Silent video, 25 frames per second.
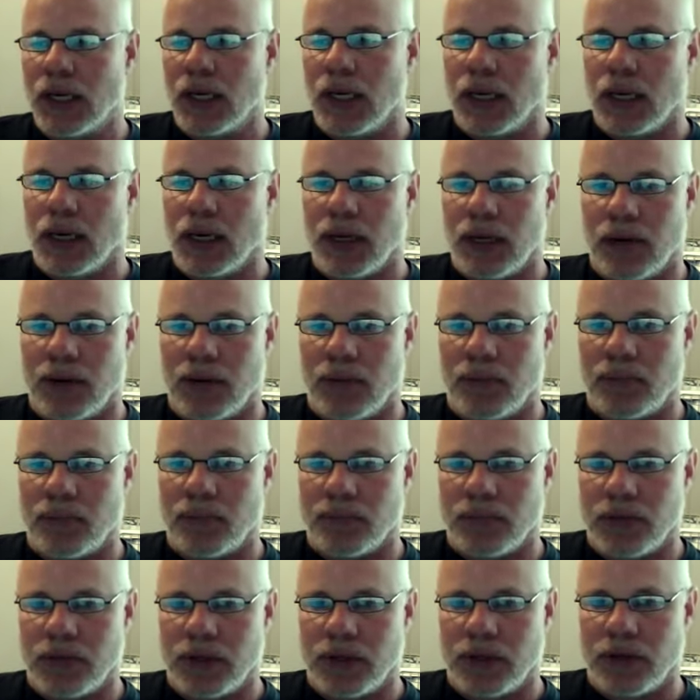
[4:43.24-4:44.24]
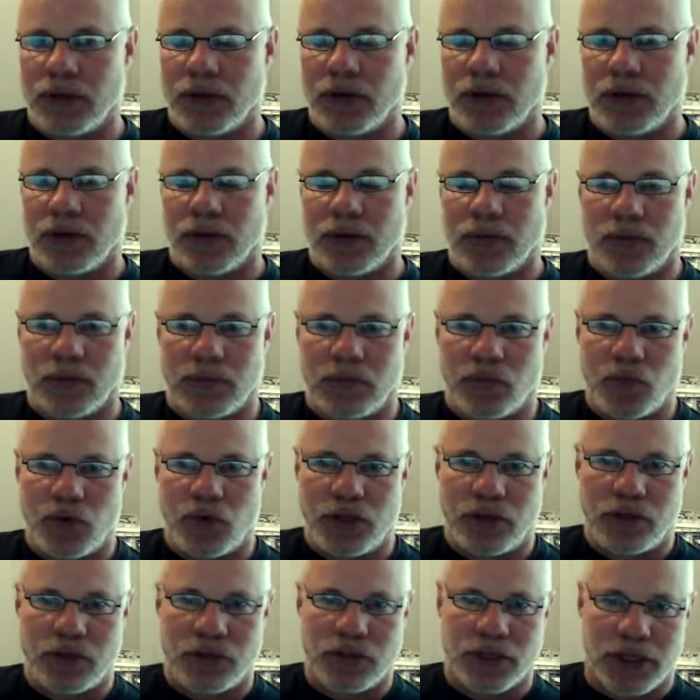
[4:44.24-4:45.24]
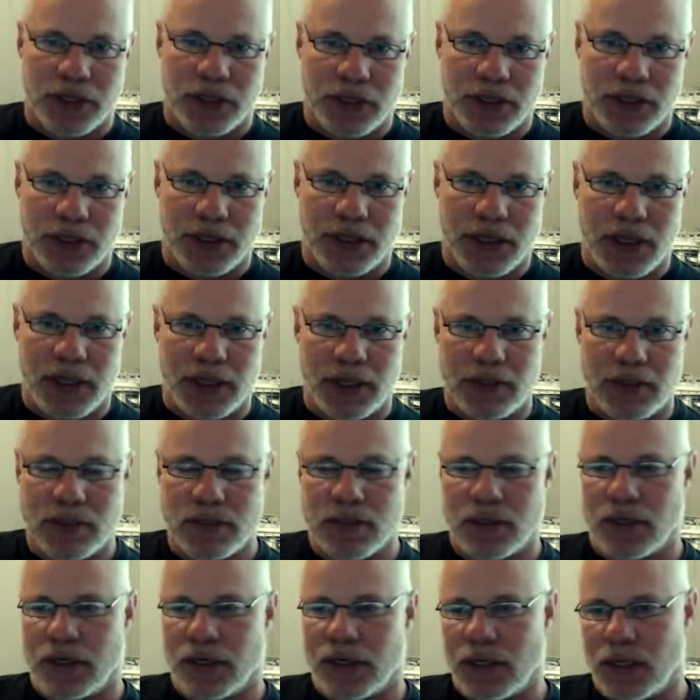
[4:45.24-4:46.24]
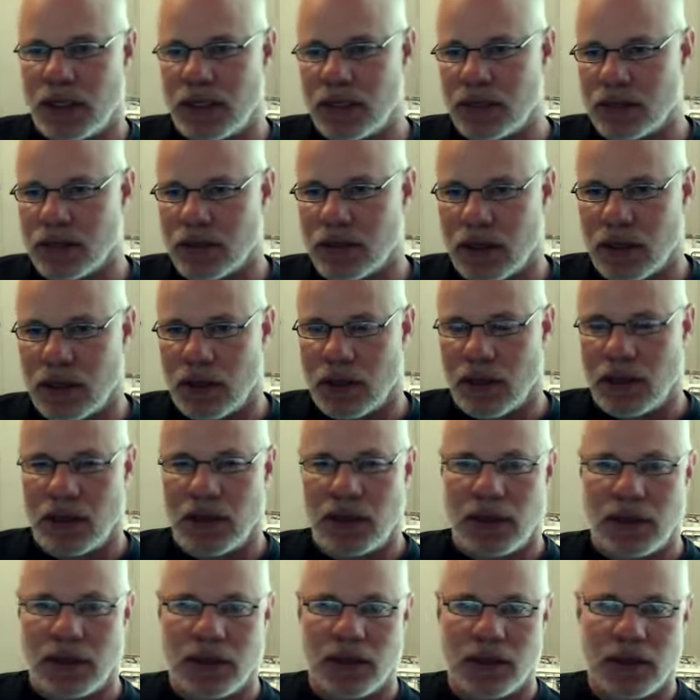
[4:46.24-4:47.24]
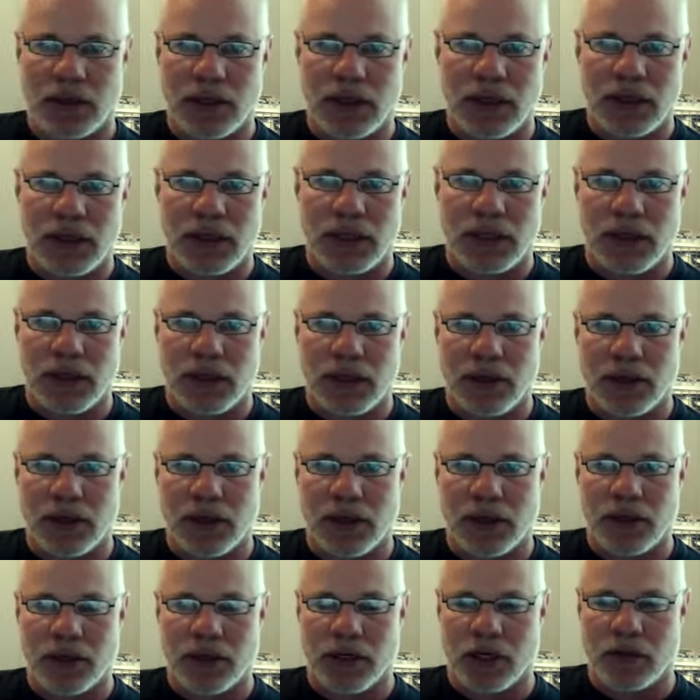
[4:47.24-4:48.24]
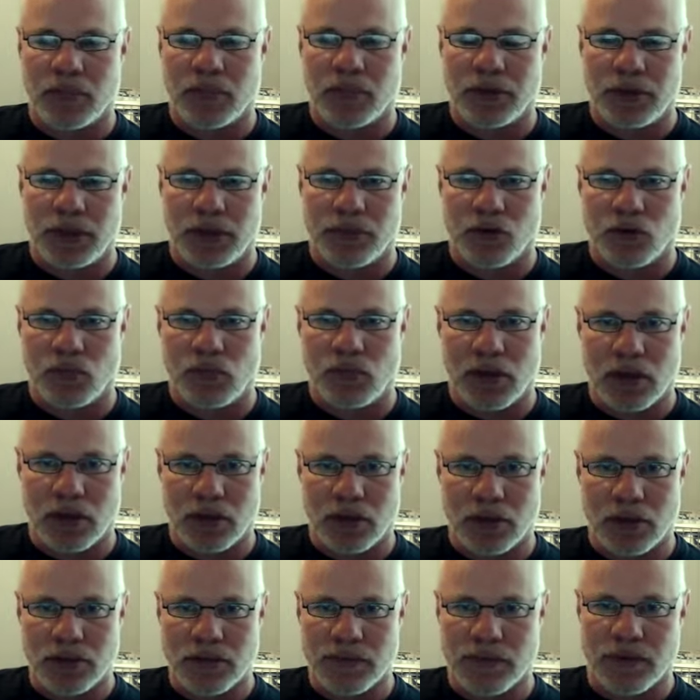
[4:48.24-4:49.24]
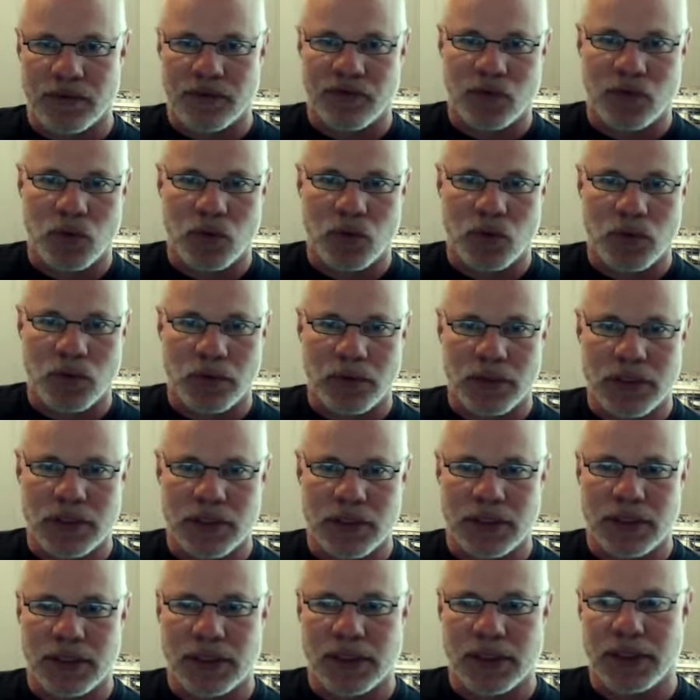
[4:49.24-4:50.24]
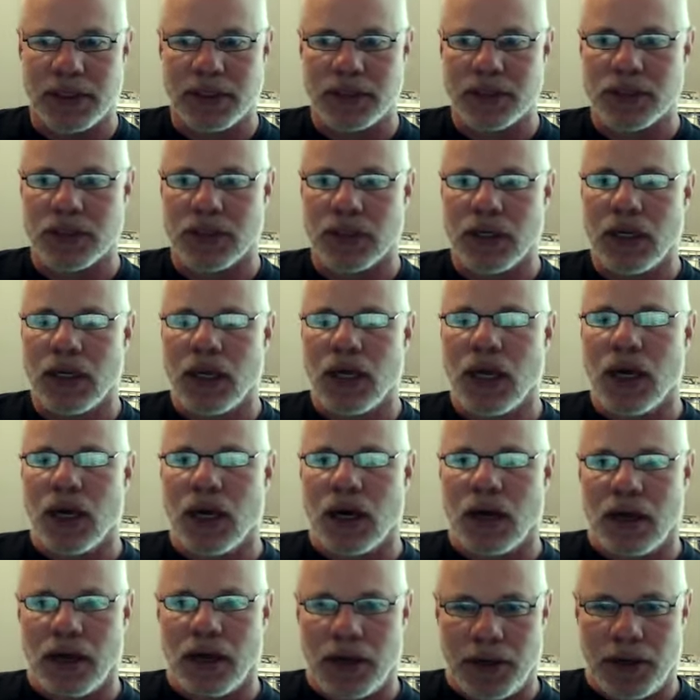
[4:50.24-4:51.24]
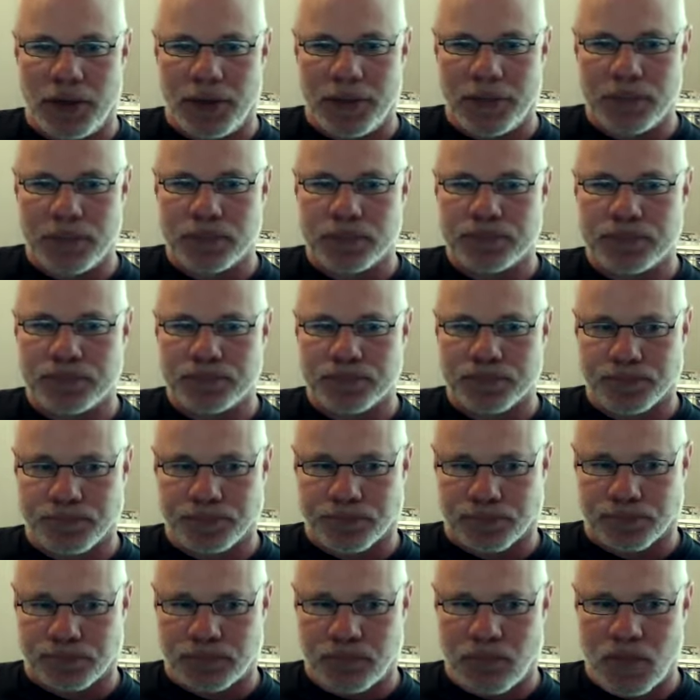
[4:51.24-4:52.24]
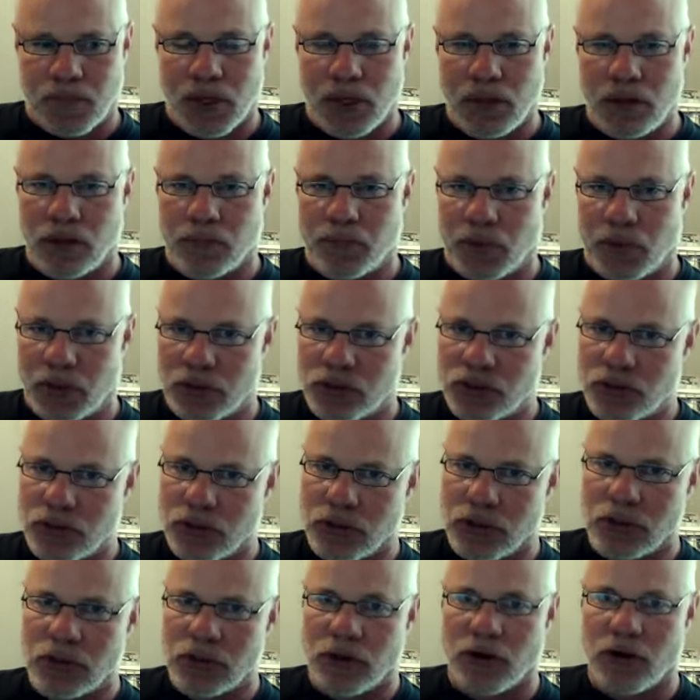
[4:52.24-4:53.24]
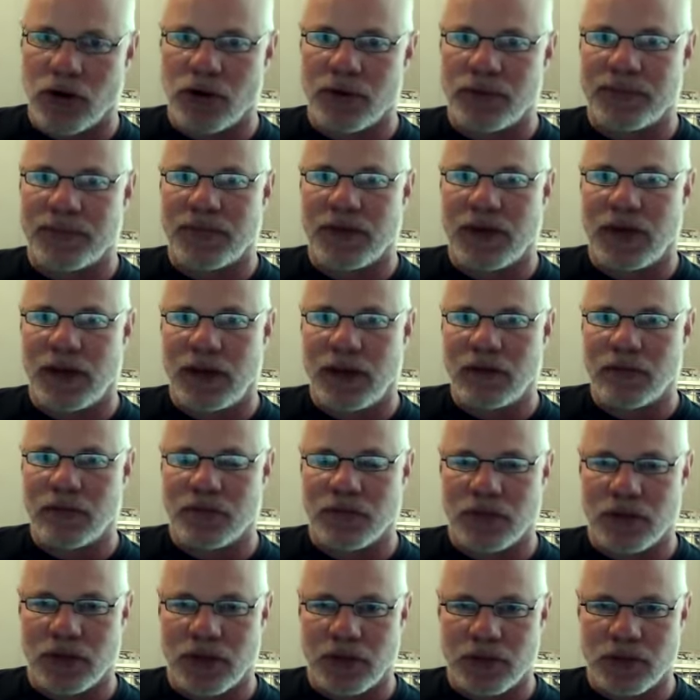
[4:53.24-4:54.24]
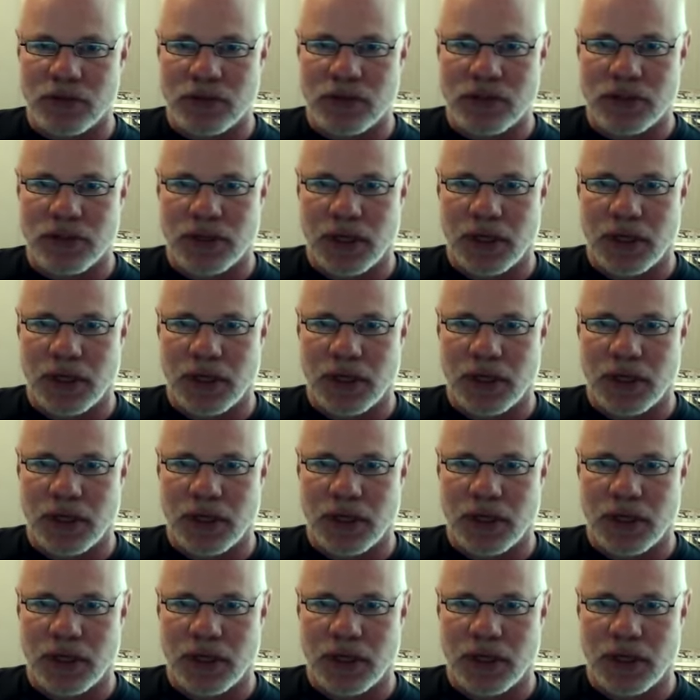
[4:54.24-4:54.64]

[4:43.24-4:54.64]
we used a Hyundais and a Nissan and a couple of different models of Fords and things. Parts are a little harder to find for those